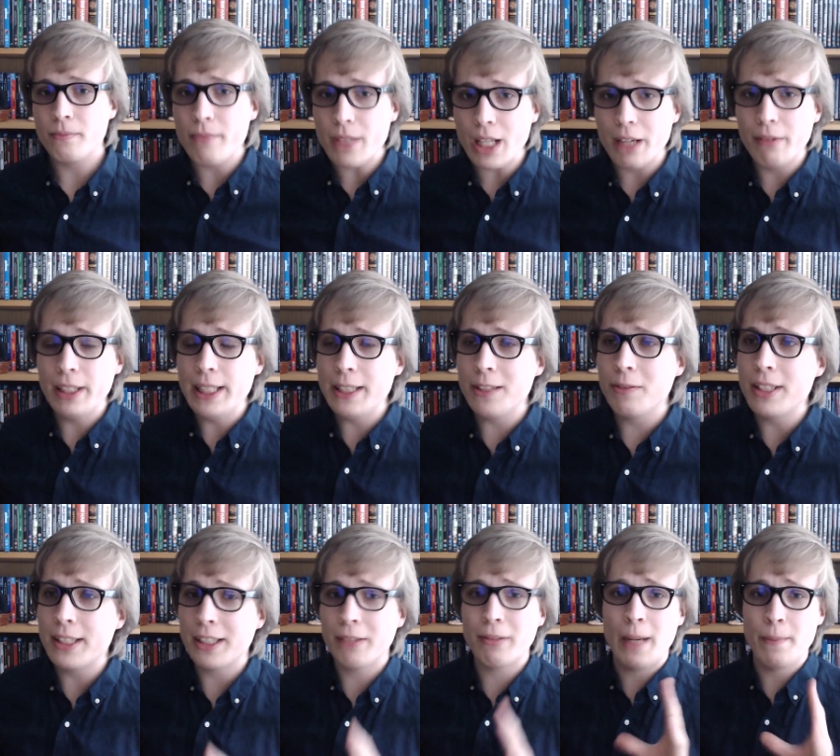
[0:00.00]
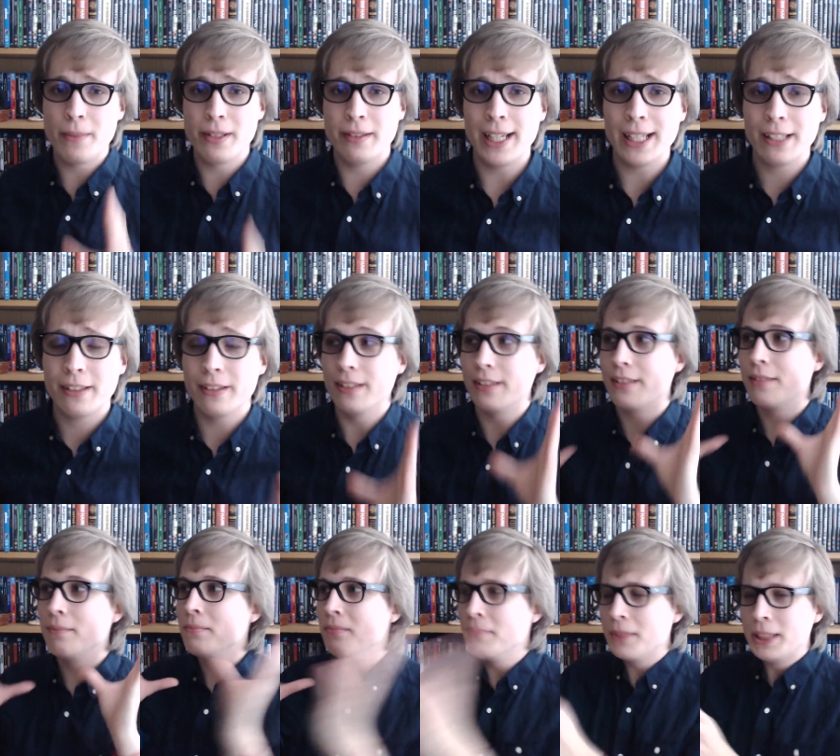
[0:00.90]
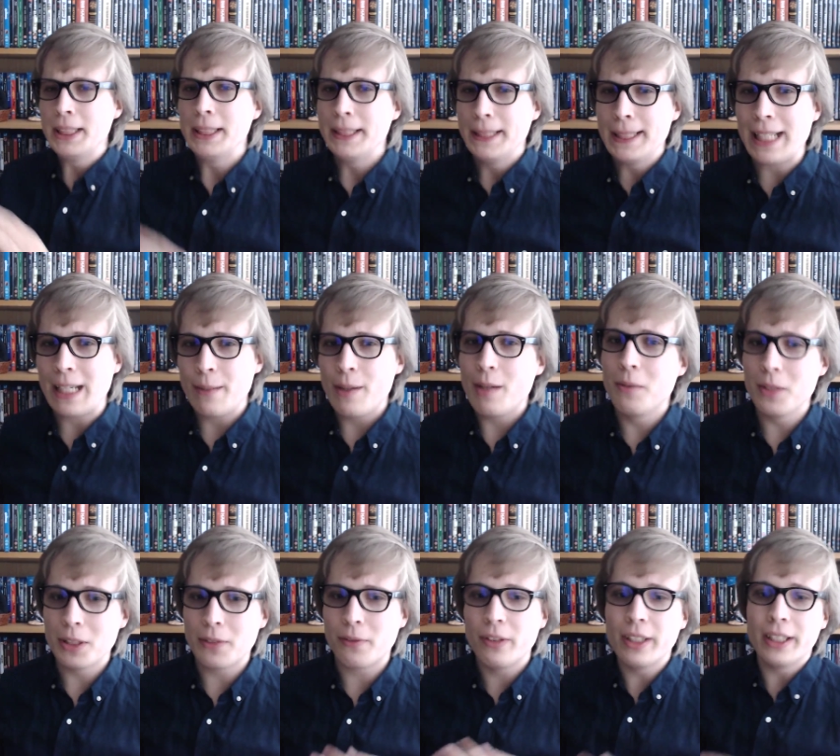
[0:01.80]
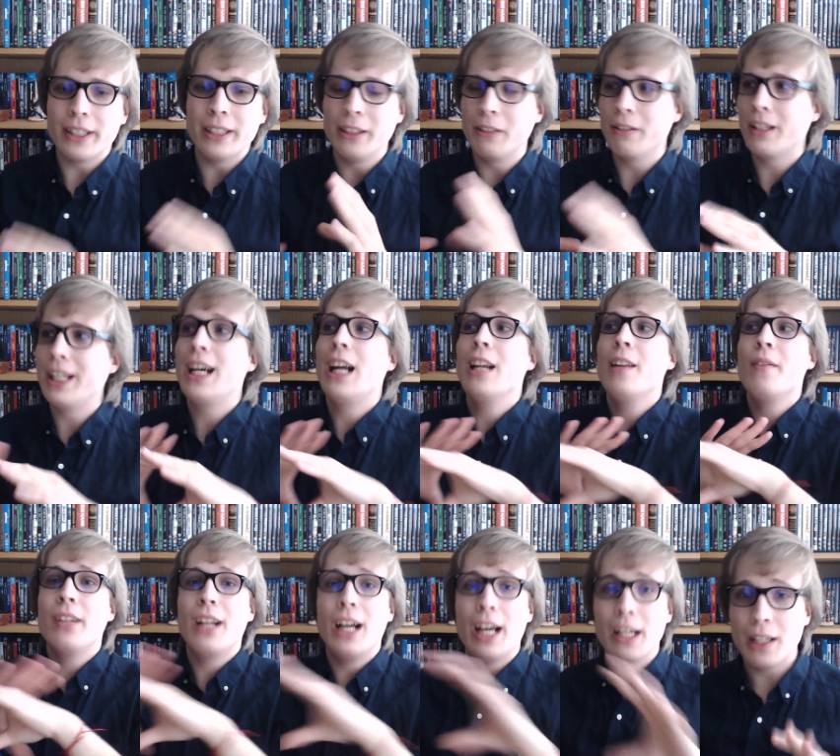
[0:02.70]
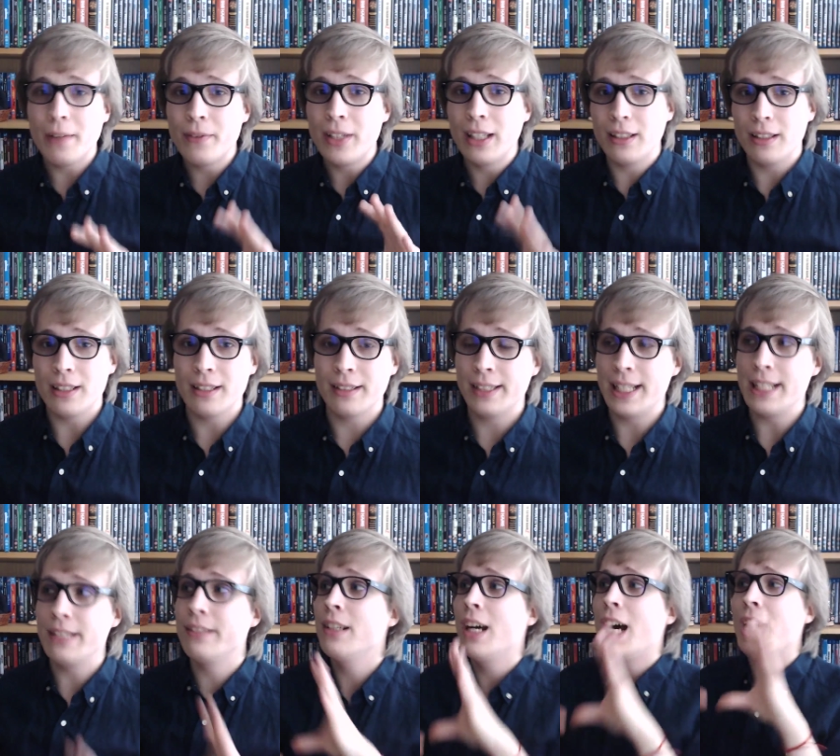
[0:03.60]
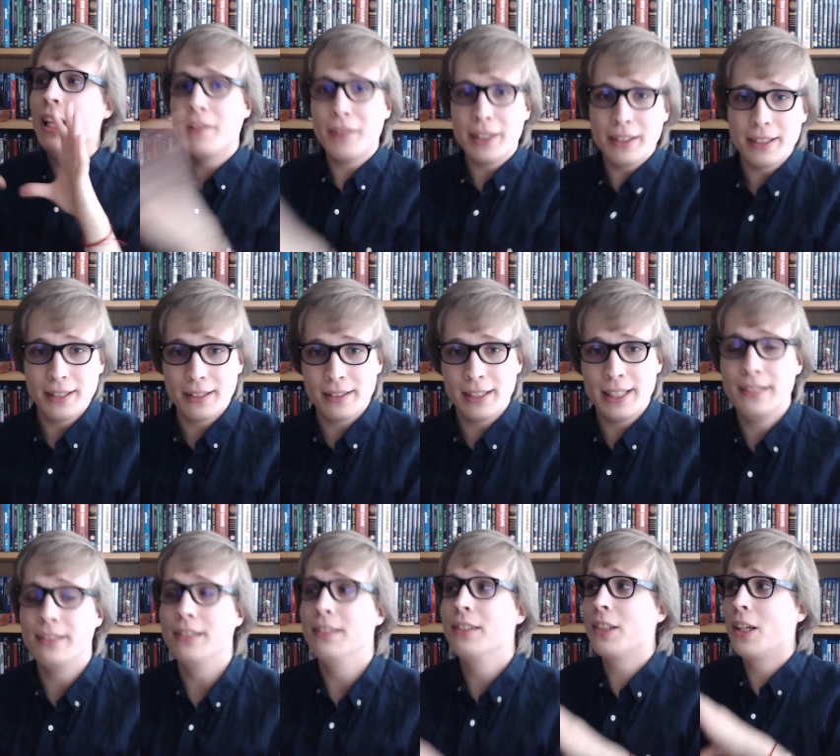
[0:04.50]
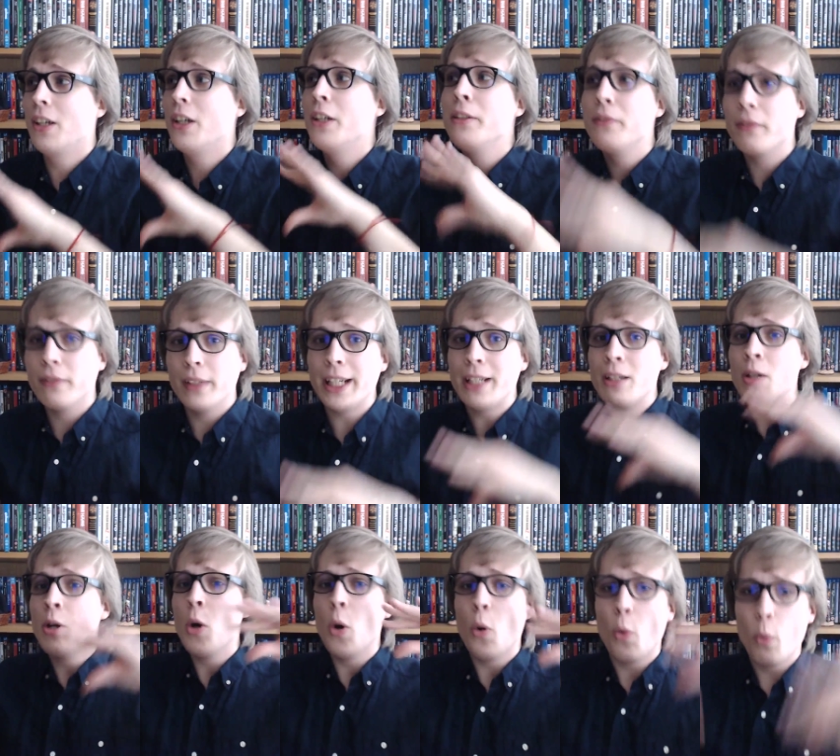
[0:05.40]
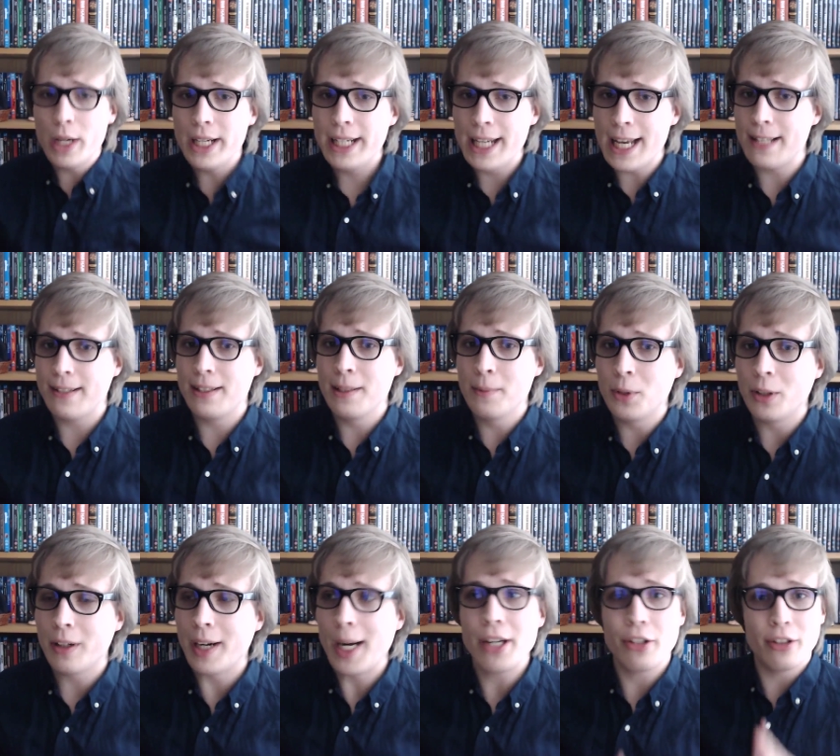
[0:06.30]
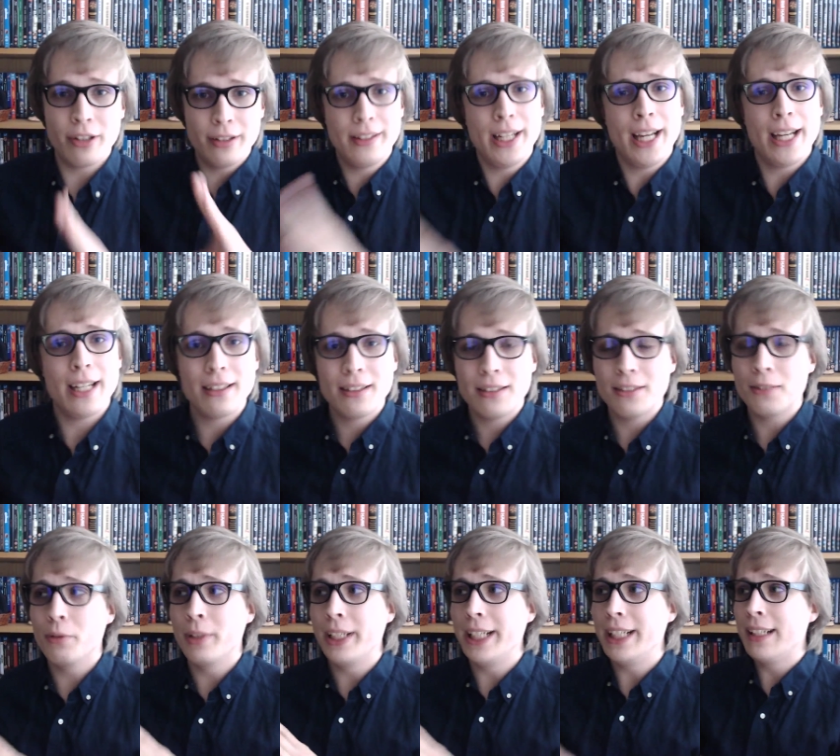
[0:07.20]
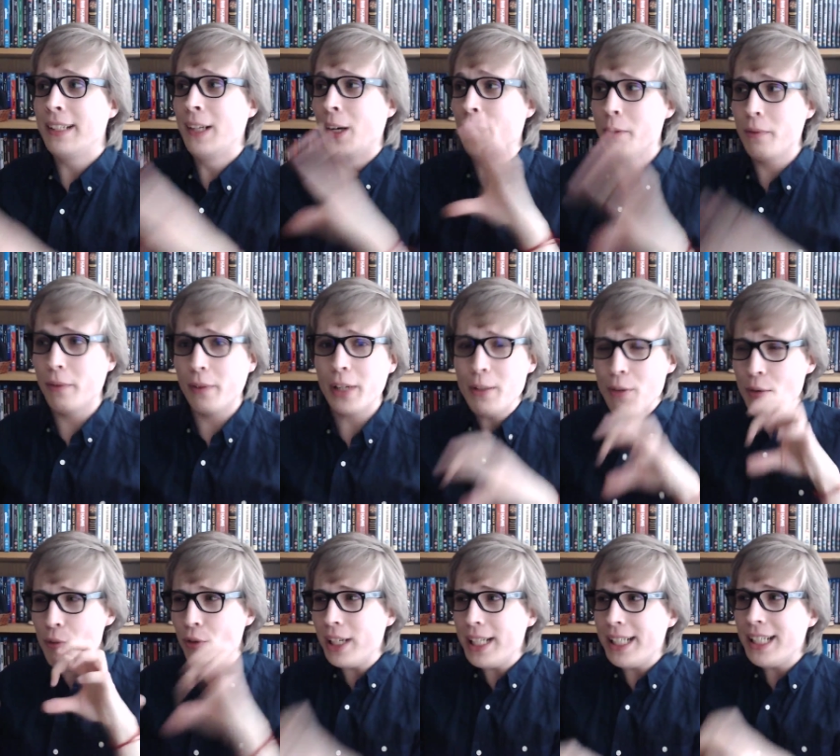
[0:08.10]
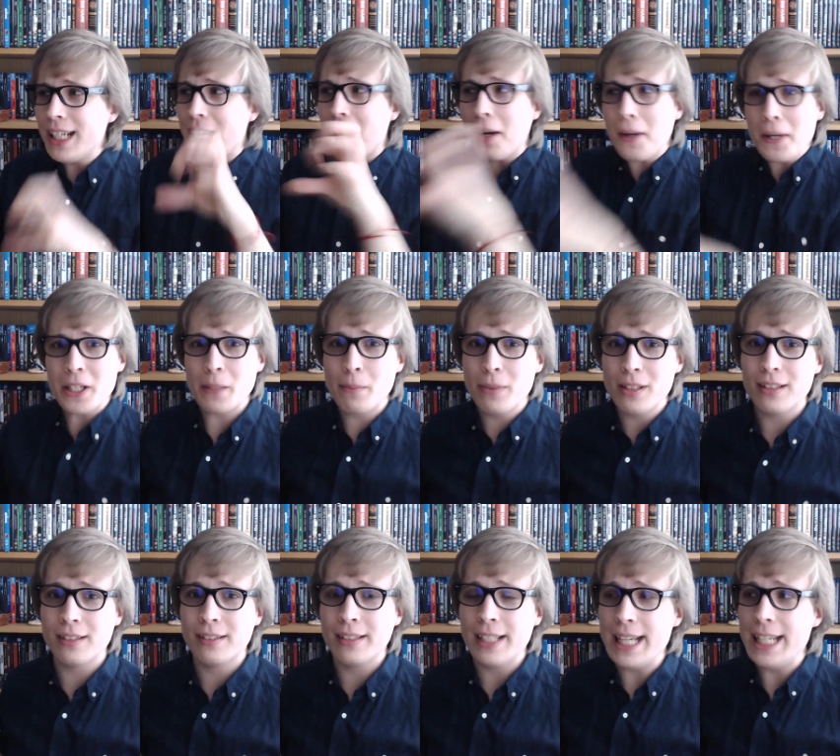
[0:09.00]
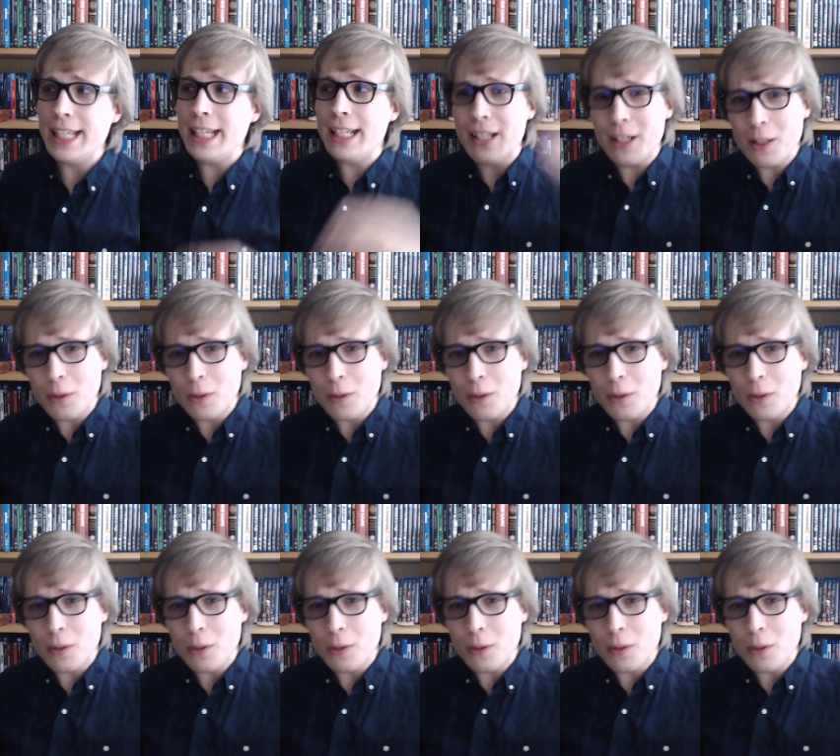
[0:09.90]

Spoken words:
I really do want to see what happens next because this anime was freaking great. I loved it last season. I love it this season. So hopefully we get some more action next week, and hopefully we might get Hashiba to saying, you know